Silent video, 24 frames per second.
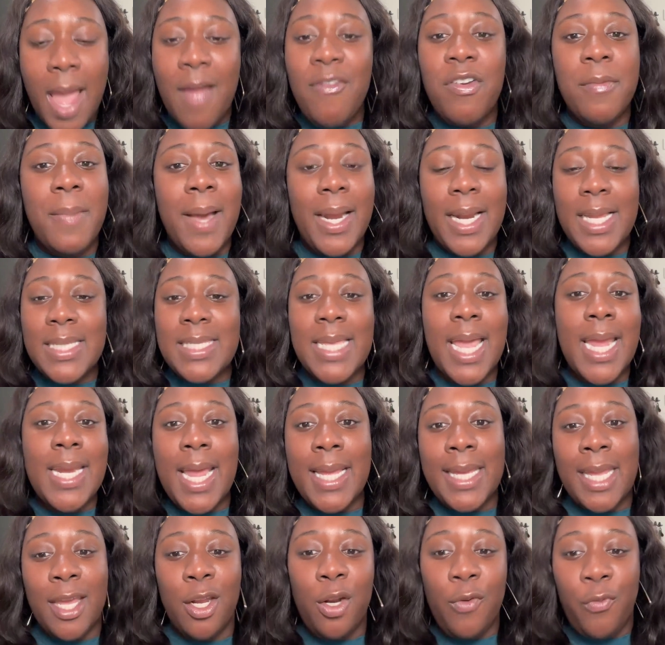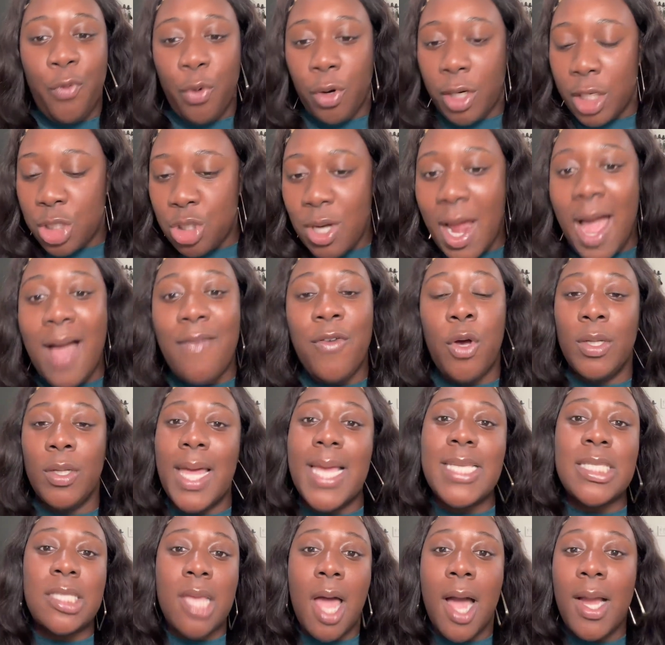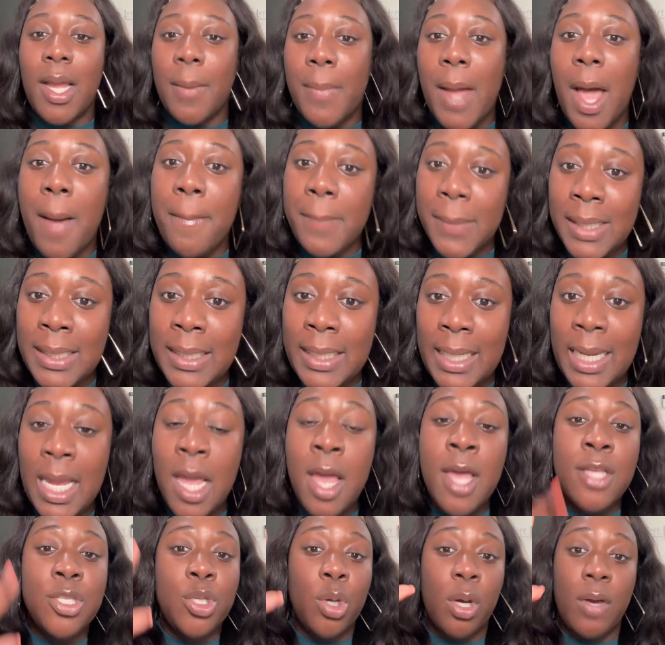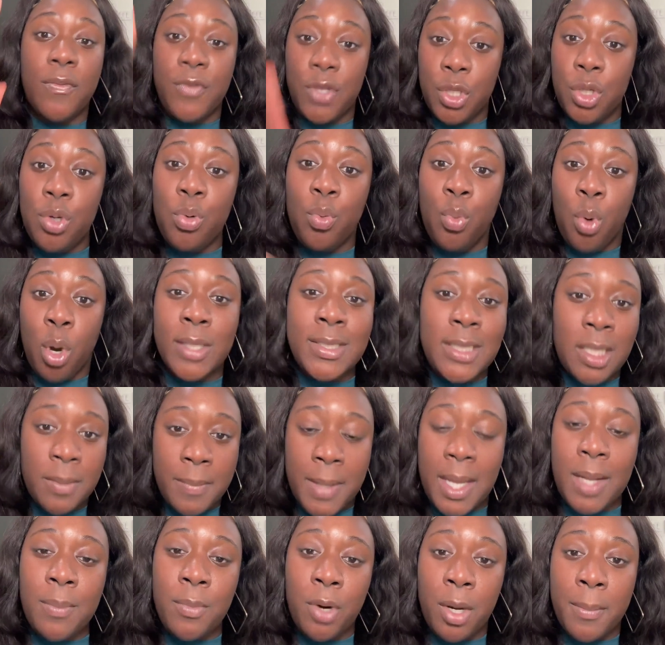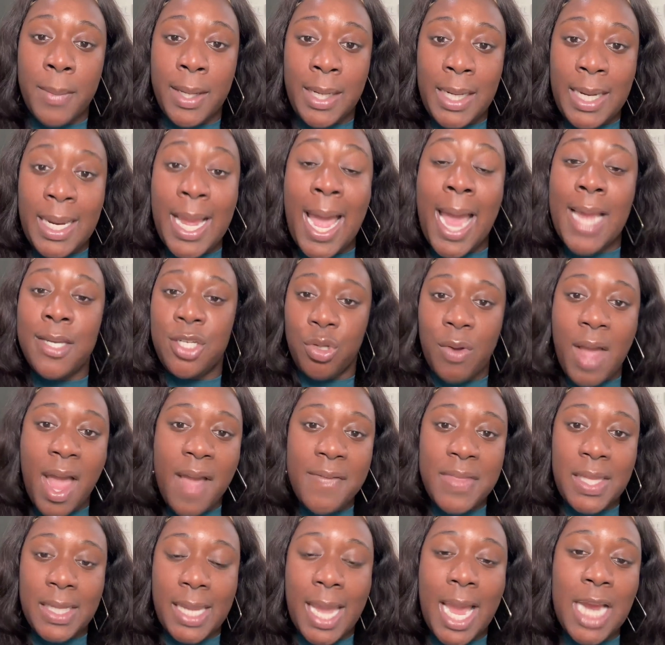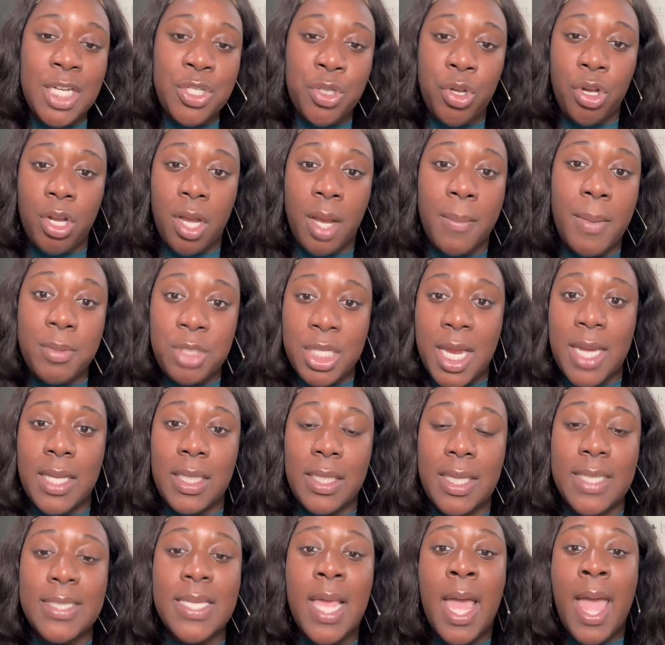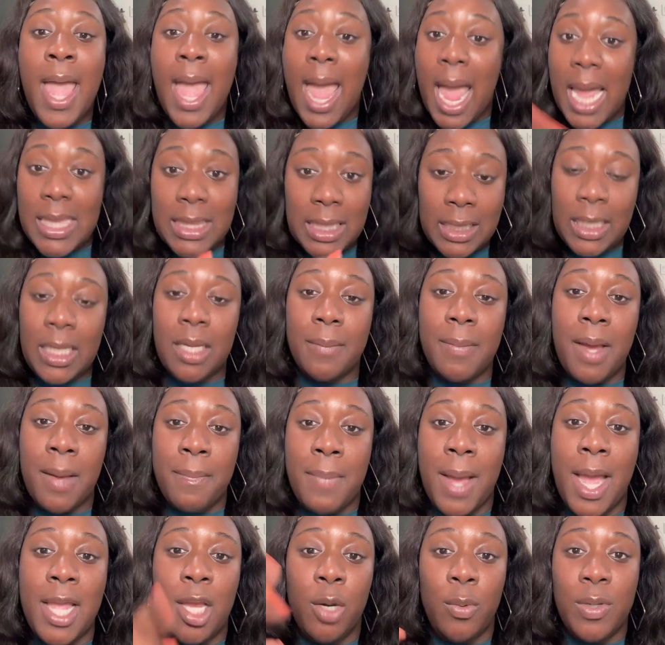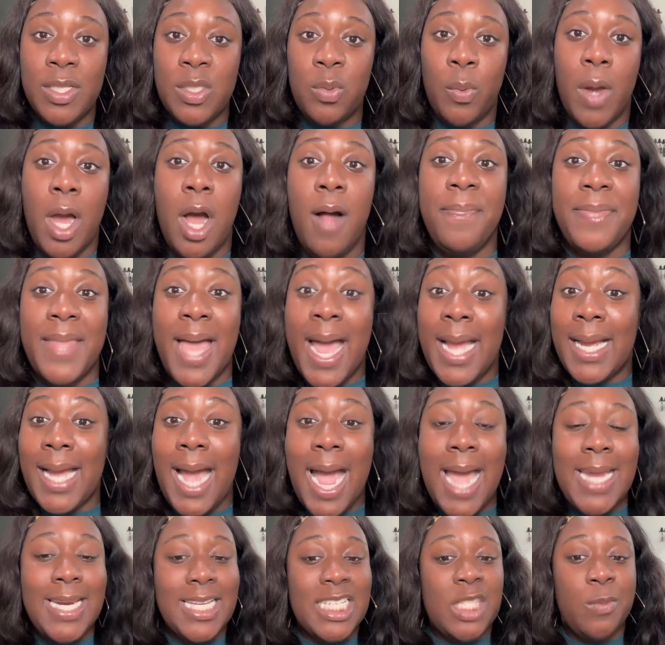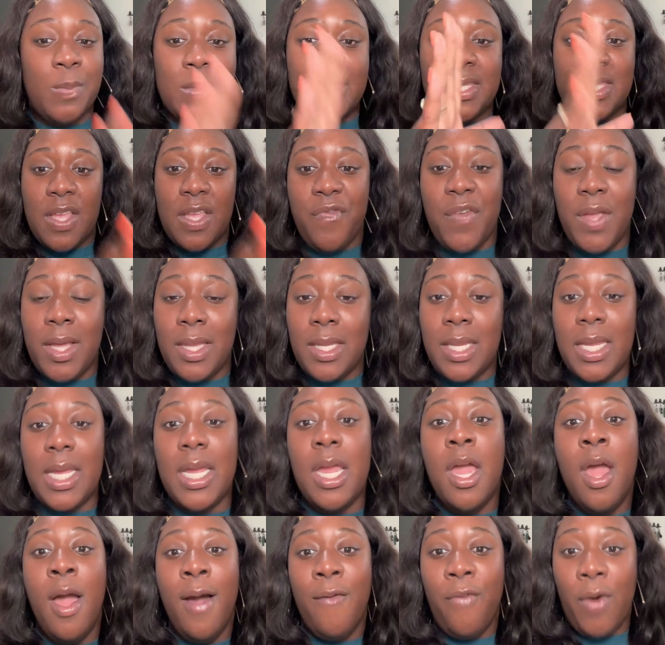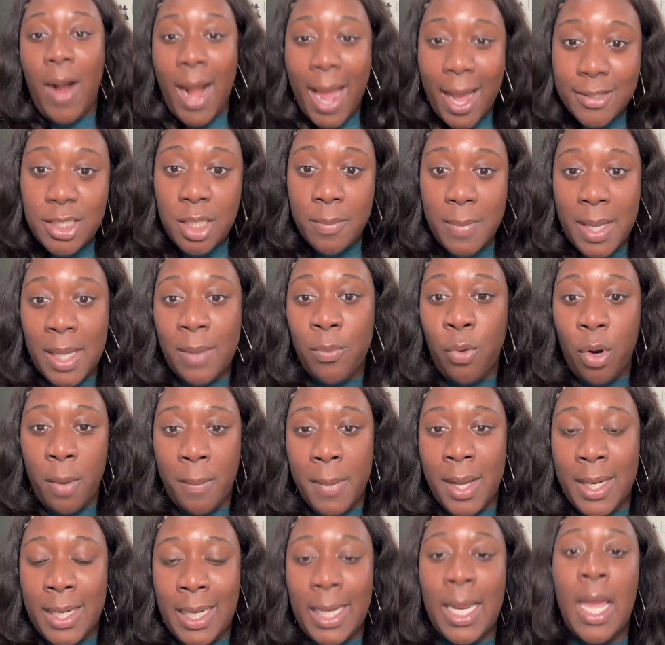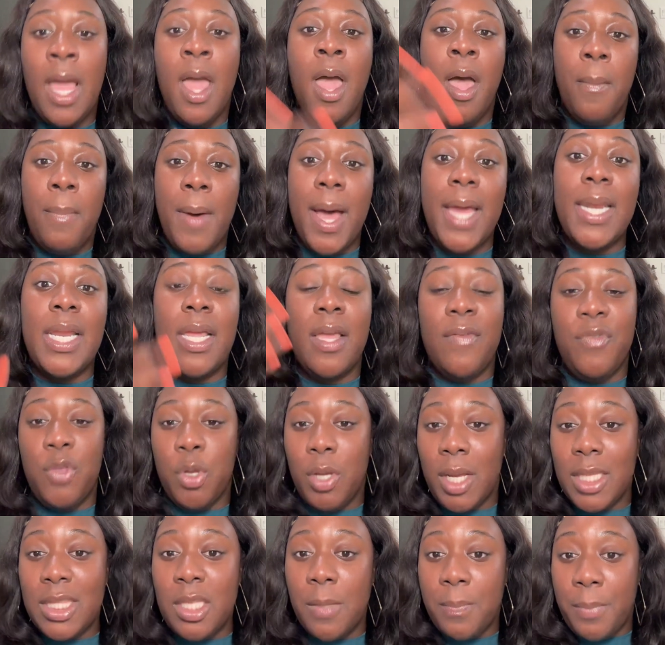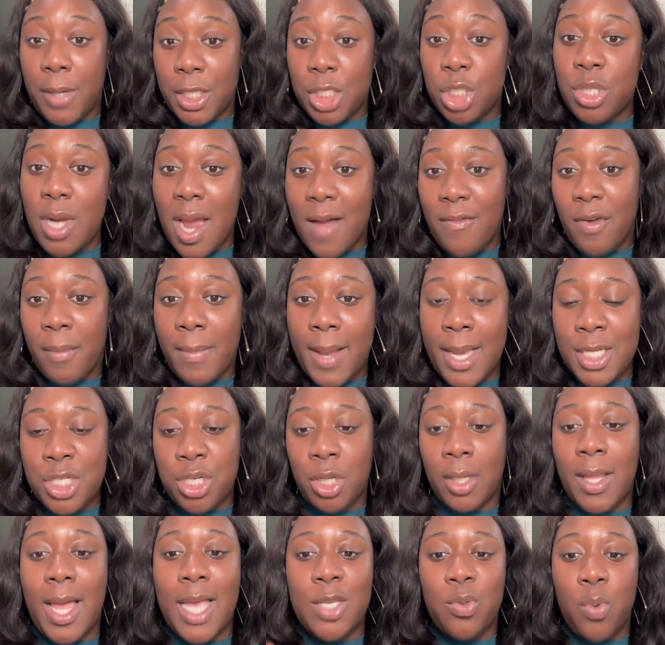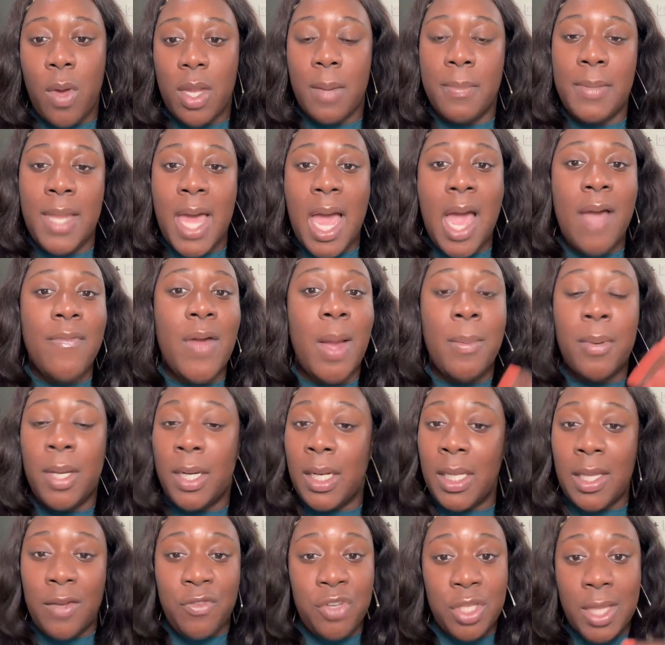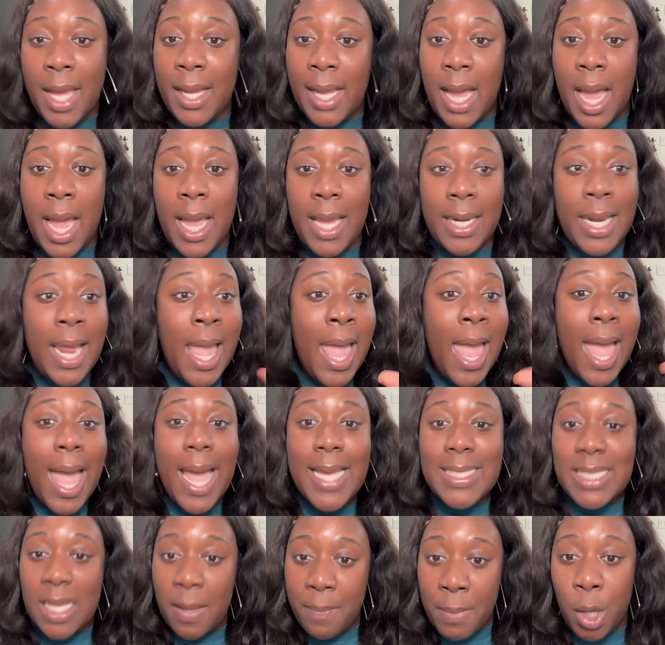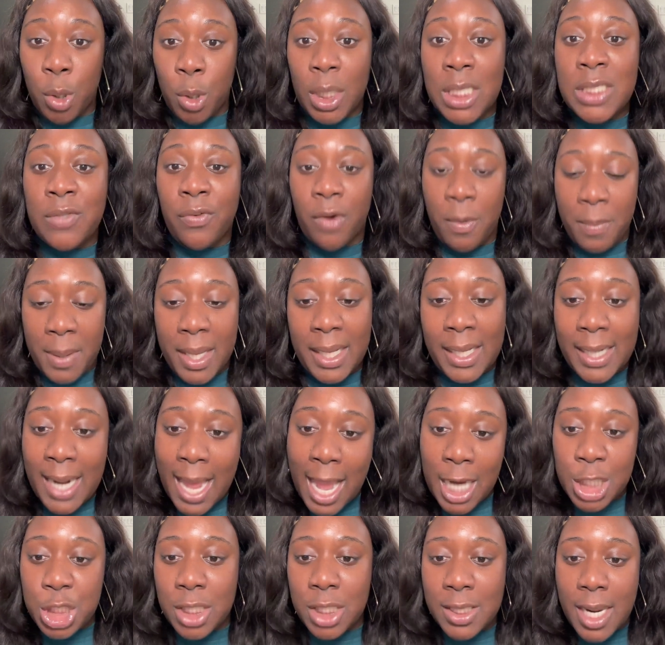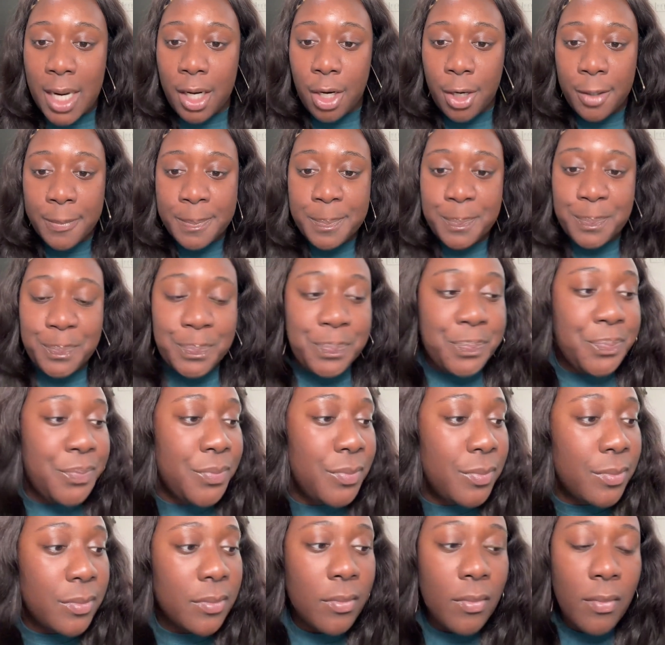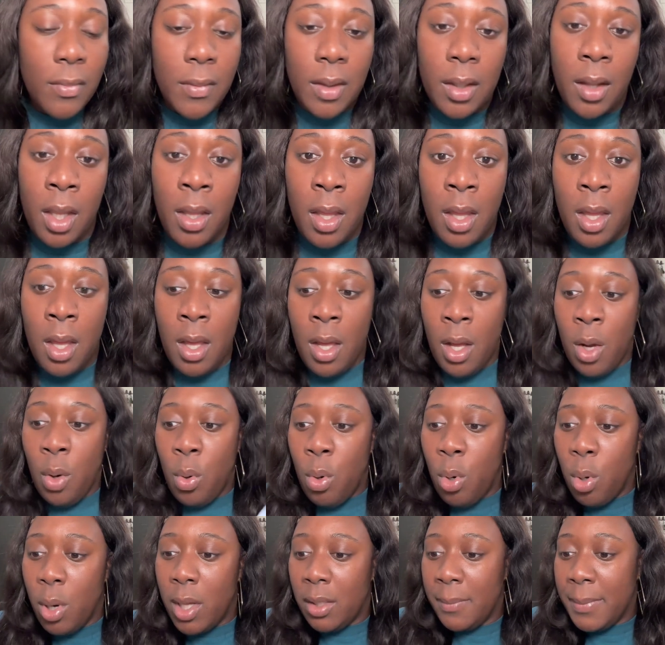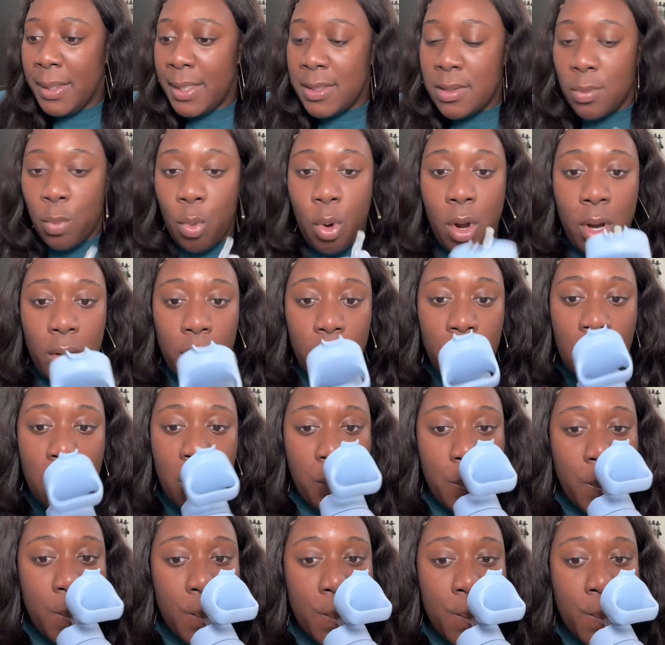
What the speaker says: Everybody's saying they can afford to travel. Let's talk about money. So if you want to make more money, I do have the cash flow come up checklist at the link in my bio as well. That guide is specifically for how to make more money. But if you get the budget travel masterclass while I'm live, I'm going to give you that guide as a bonus for being an action taker. Whew, let me get some water.